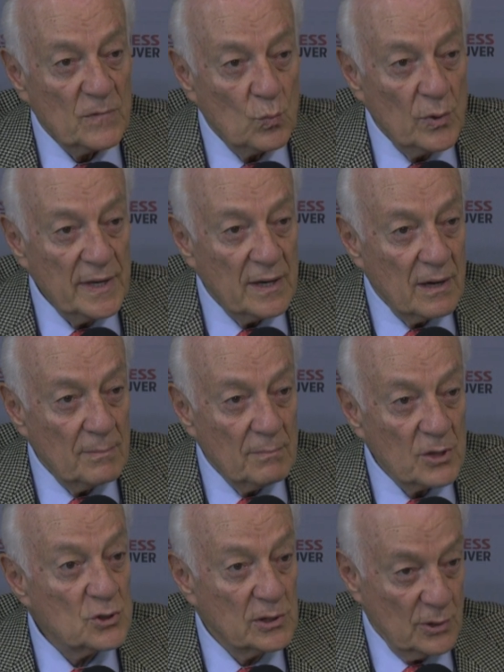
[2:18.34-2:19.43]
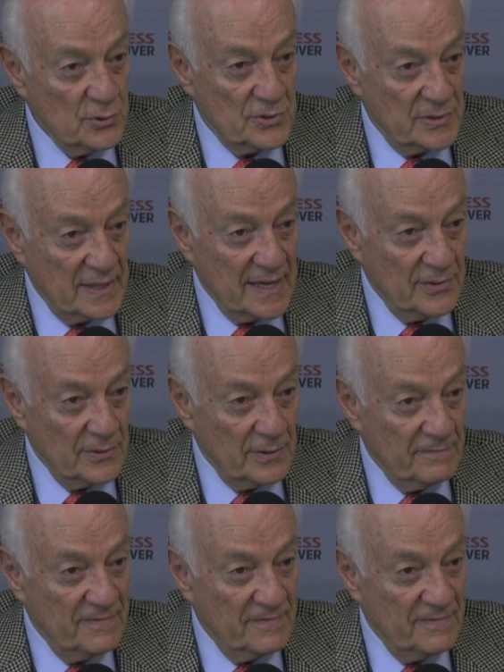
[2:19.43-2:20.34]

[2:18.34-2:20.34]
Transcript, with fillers: we are much closer together